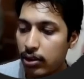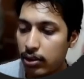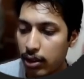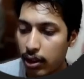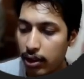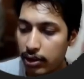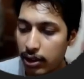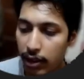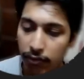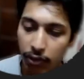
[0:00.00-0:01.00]
and fourth
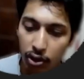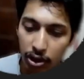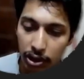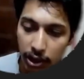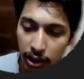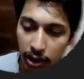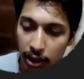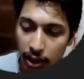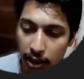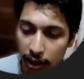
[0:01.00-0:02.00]
digit. If this is
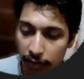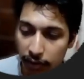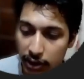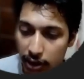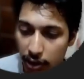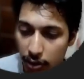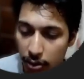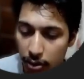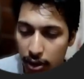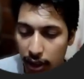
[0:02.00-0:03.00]
a true, then we
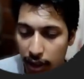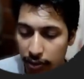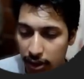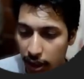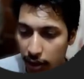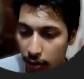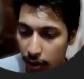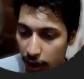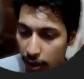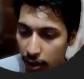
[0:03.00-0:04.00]
say okay,
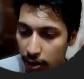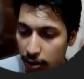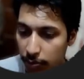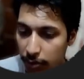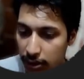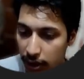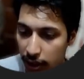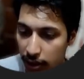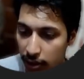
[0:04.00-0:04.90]
percent n is a lucky number,